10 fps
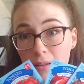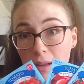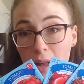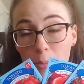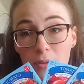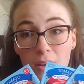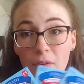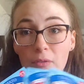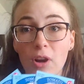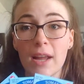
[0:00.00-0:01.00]
a couple of
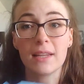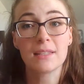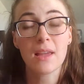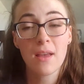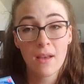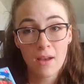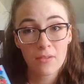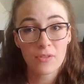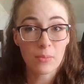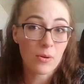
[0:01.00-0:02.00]
different varieties
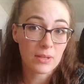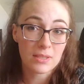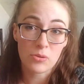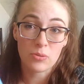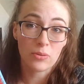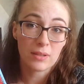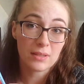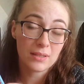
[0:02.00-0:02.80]
from going to